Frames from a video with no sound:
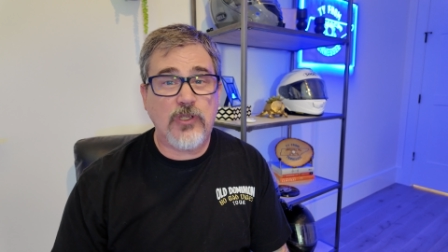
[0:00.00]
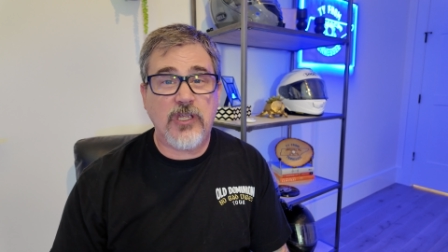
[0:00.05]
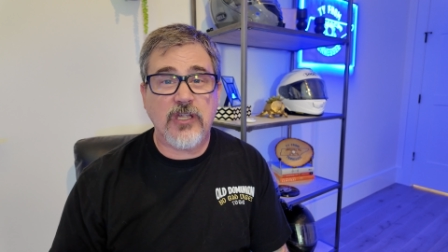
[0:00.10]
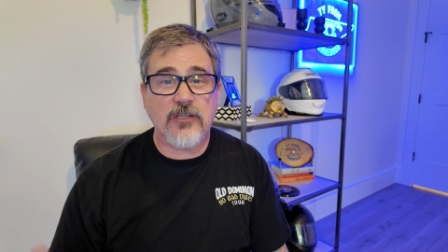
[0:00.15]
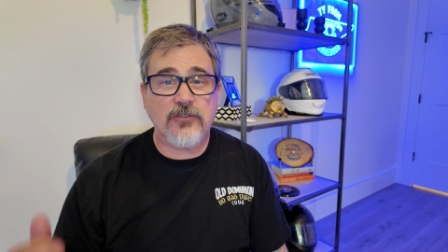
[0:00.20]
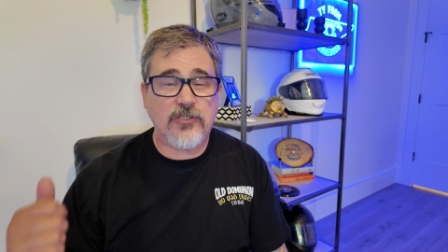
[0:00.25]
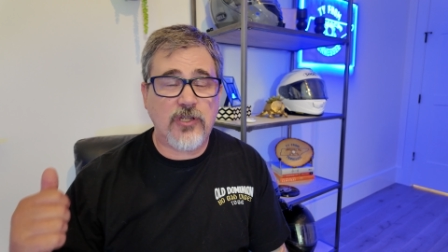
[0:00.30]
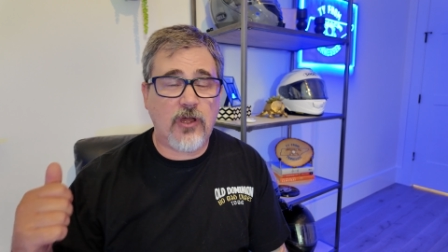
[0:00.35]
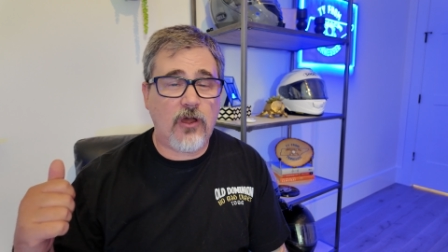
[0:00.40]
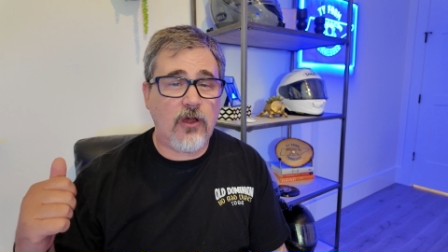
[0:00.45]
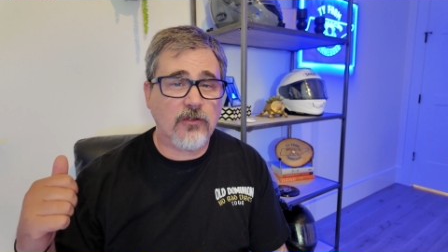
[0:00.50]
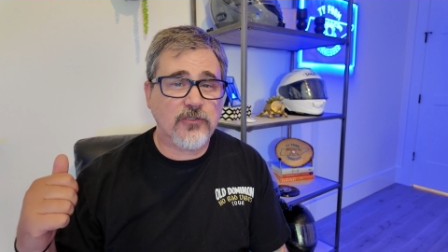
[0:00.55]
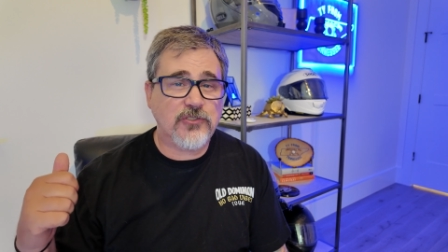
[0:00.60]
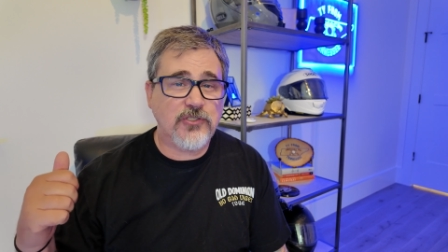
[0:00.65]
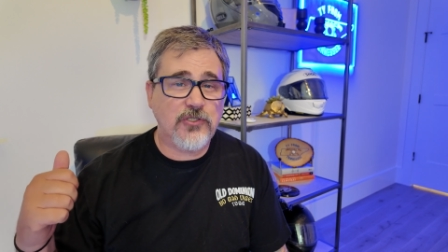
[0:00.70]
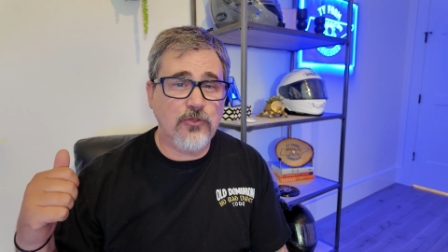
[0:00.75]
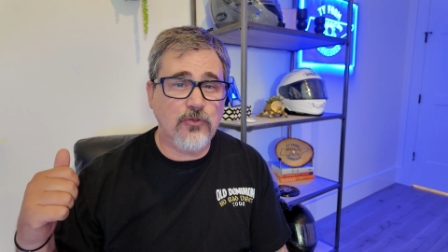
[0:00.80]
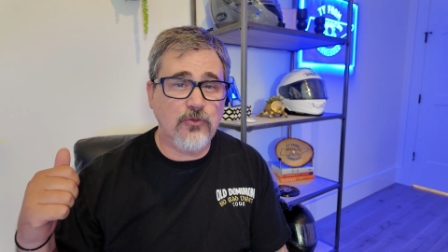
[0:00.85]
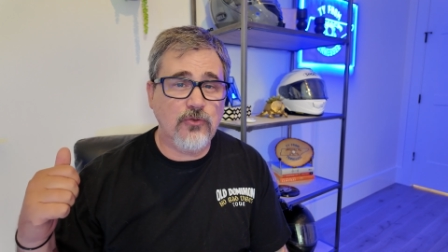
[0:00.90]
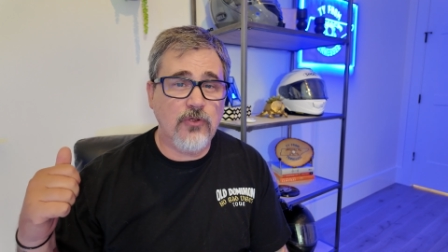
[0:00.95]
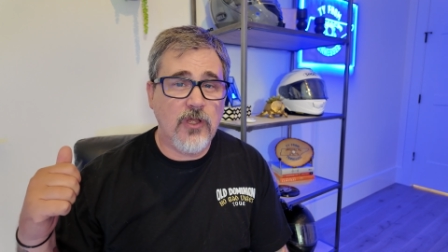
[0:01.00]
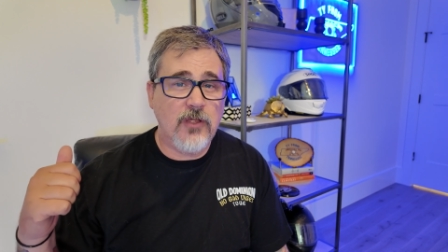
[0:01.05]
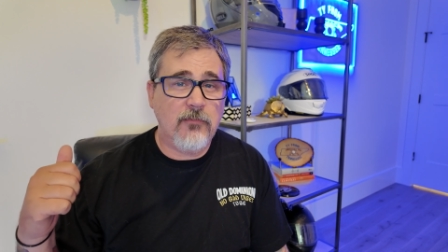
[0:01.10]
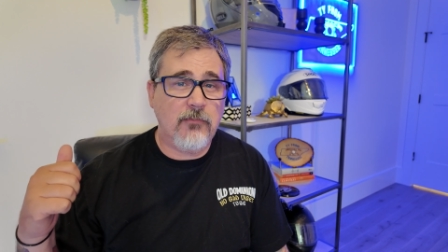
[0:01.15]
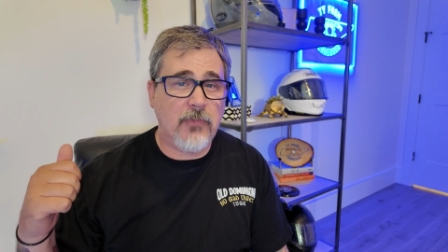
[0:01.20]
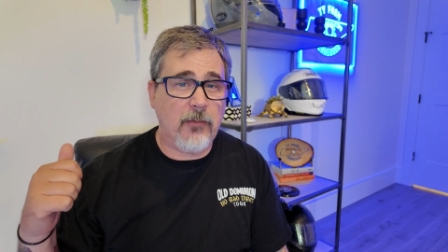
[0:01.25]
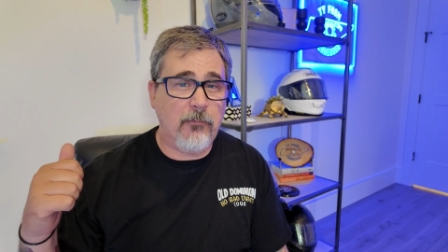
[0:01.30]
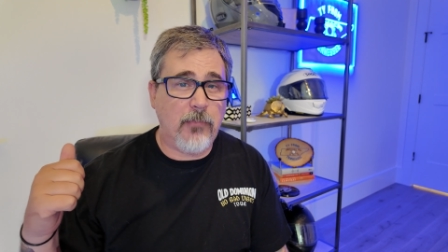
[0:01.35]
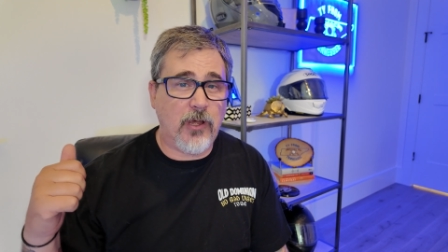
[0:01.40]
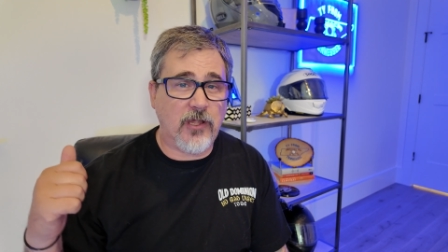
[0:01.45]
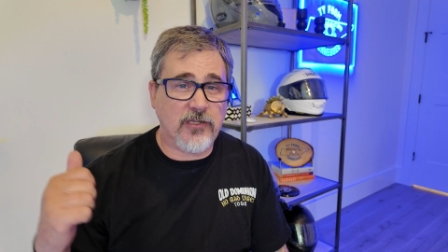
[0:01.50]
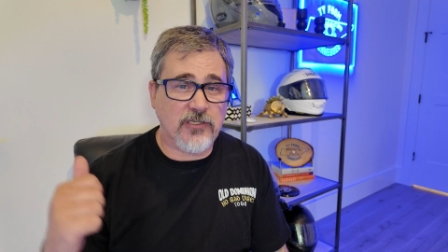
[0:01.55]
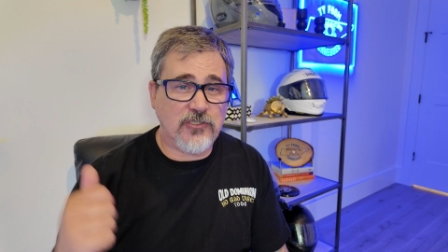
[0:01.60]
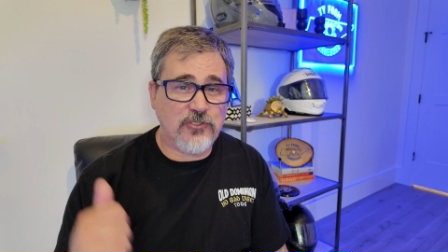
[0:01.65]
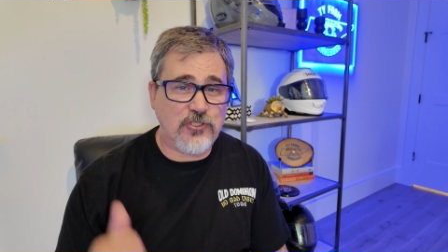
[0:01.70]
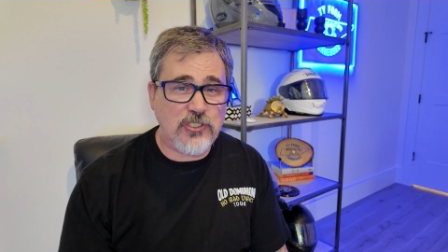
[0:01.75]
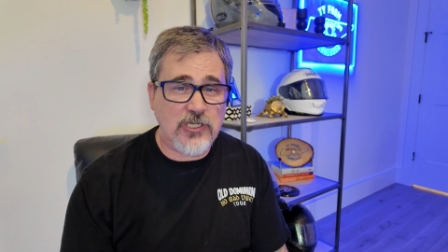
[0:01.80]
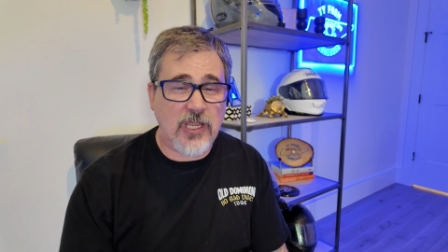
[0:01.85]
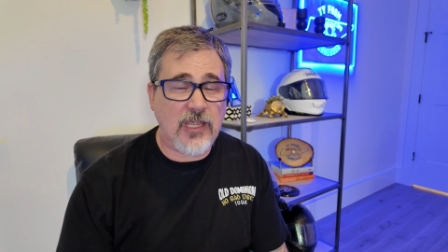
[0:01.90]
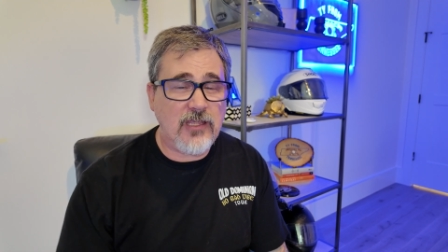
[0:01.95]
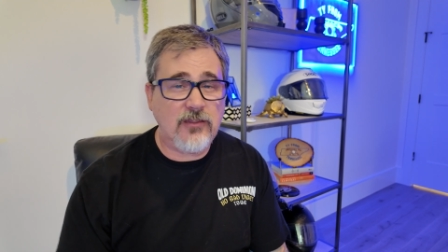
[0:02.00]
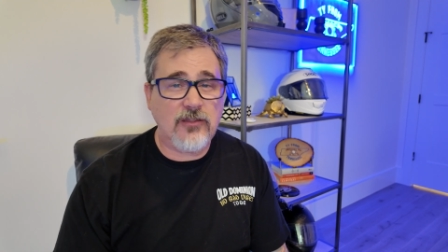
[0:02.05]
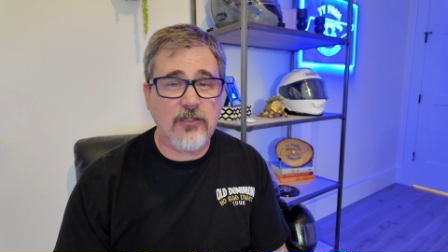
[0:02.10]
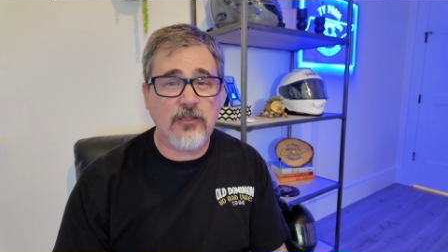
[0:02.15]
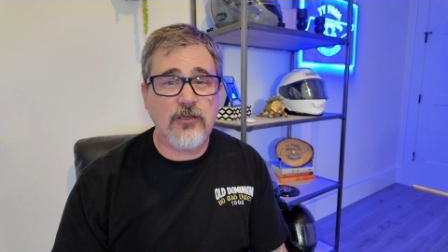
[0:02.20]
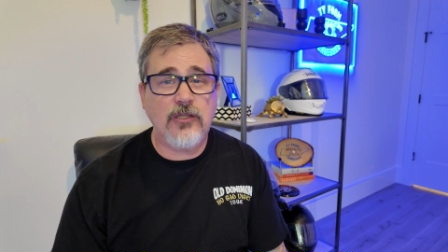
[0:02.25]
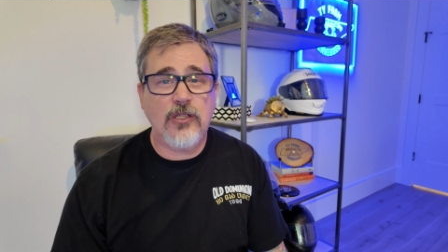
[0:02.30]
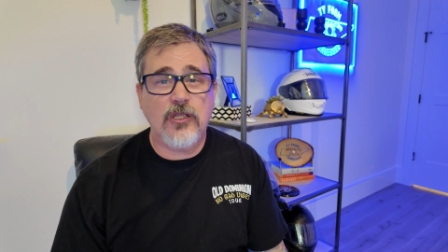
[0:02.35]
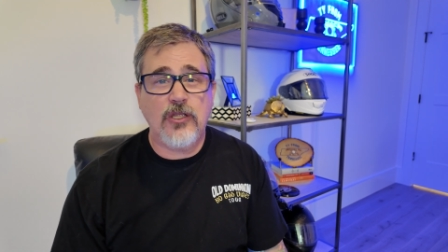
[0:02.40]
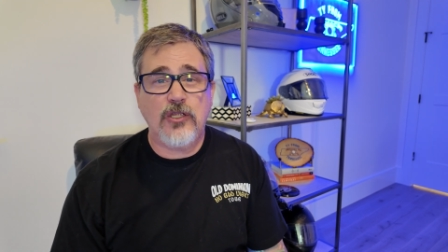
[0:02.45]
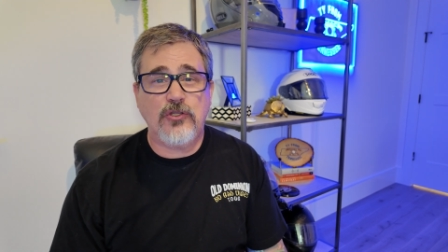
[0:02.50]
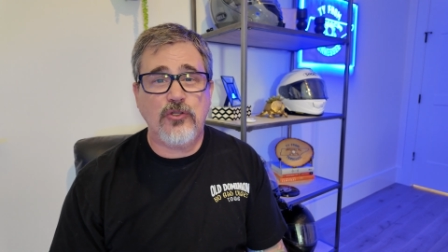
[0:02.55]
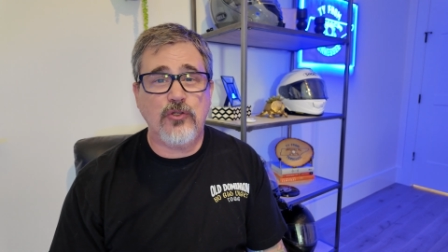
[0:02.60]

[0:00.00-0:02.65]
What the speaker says: can talk to my buddy Jathan,